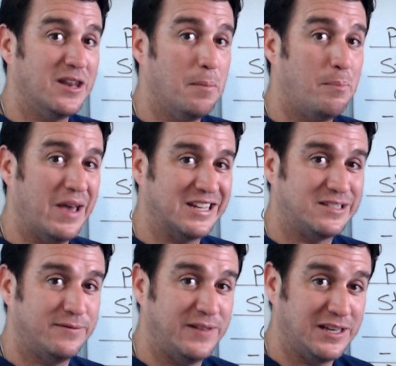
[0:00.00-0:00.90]
and the
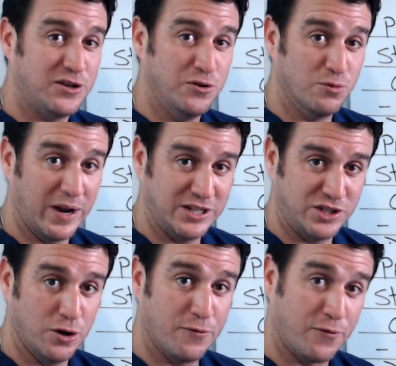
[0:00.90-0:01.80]
best VQ
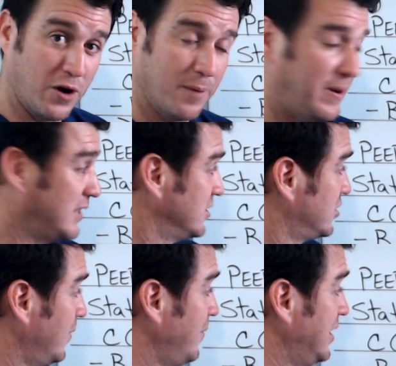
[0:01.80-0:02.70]
ratio for our
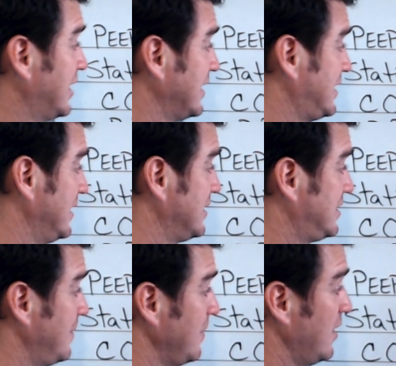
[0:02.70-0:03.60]
patient. So when we look at
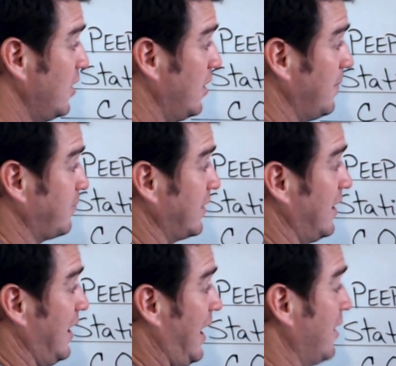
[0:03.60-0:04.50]
this,
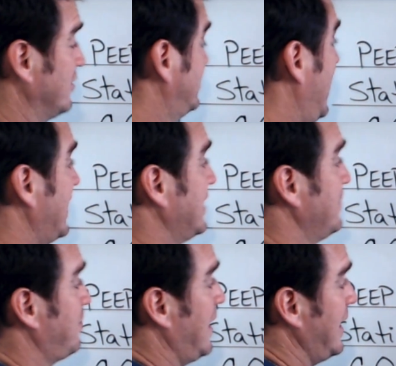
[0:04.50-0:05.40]
our
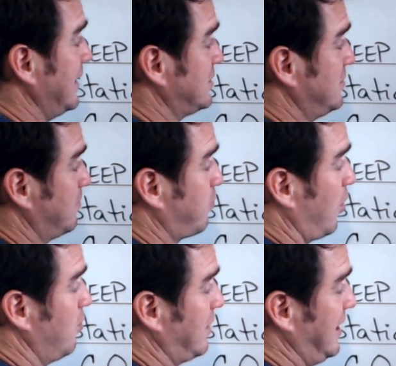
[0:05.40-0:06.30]
static compliance
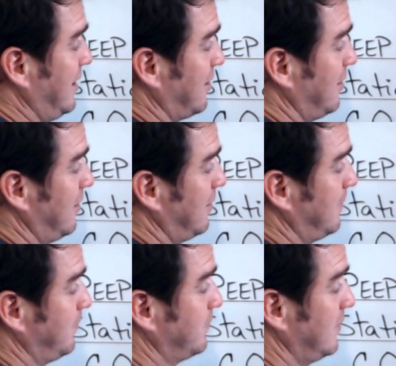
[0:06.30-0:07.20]
broke here,
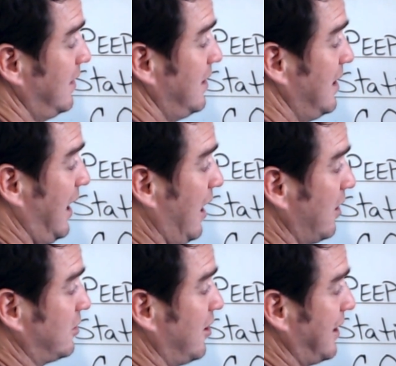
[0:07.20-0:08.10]

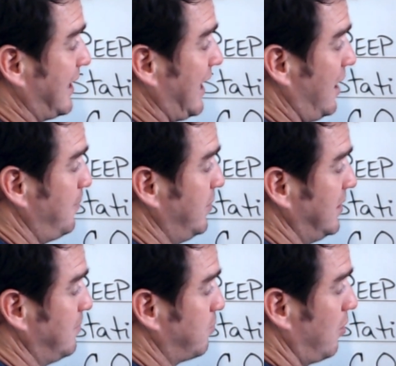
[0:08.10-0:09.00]
our cardiac
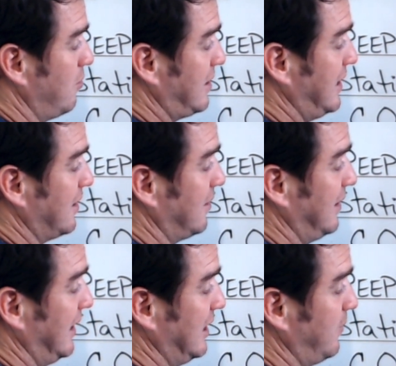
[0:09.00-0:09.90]
output broke
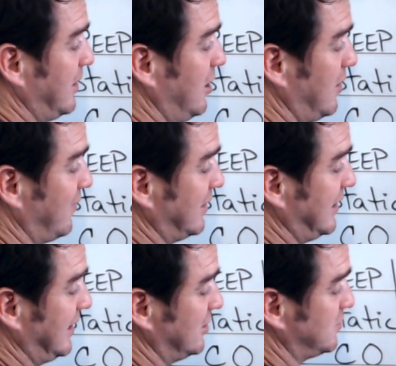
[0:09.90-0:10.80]
here, and then we know
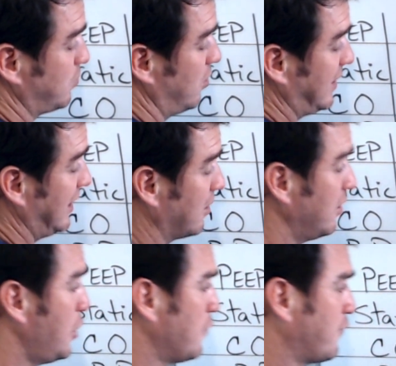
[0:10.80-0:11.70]
everything else broke
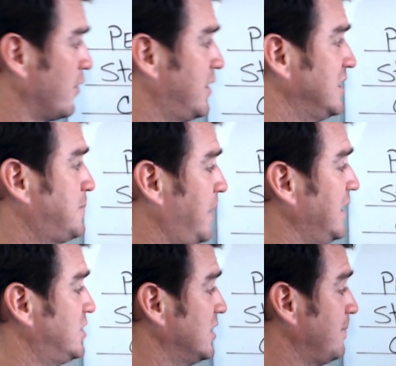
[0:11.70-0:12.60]
here. For this
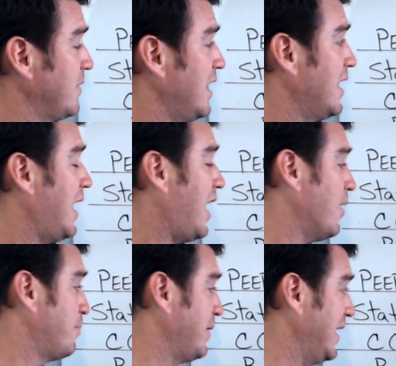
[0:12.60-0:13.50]
patient,
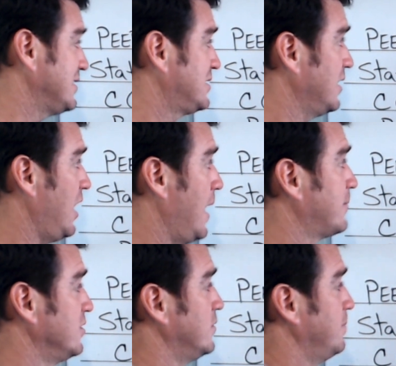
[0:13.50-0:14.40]
our best
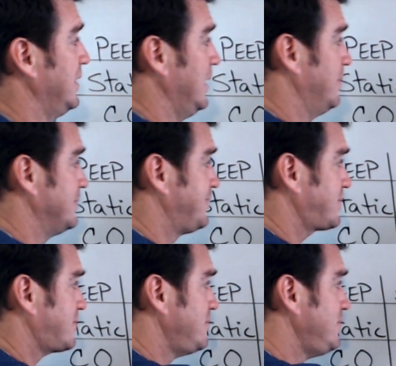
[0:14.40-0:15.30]
optimal PEEP